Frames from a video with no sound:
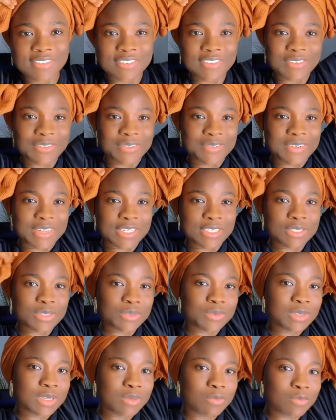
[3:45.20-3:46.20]
Alright, so
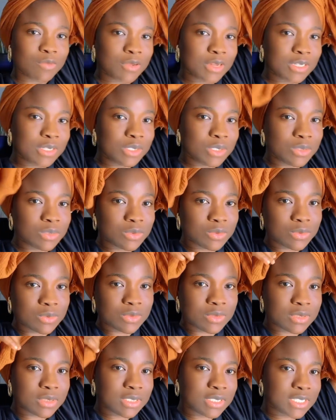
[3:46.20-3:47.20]
now I'm going to
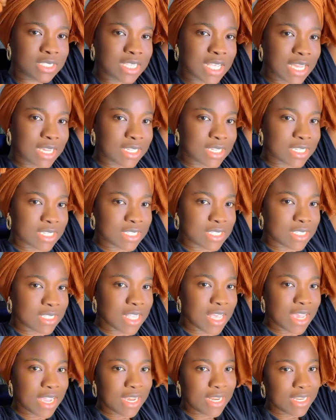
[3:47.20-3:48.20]
tuck this
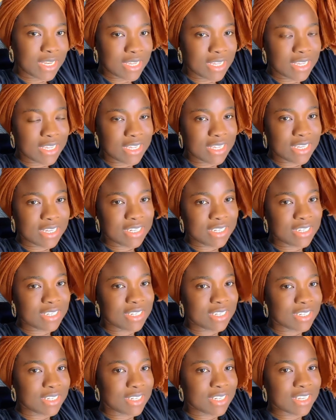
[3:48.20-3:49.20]
side in
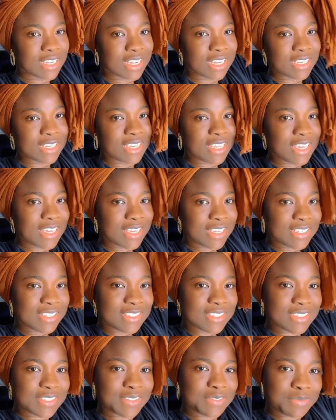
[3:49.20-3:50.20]
like this
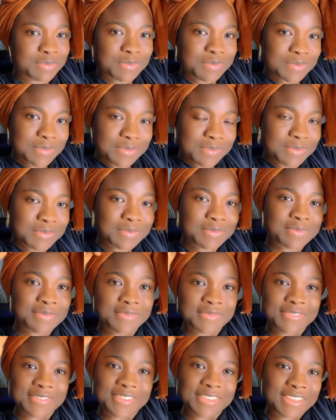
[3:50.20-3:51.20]

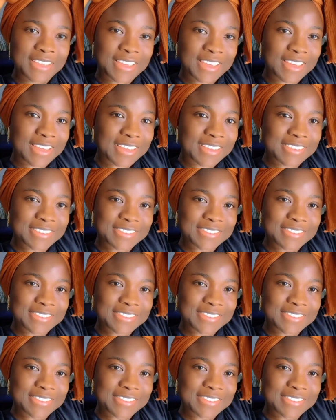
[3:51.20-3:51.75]
here.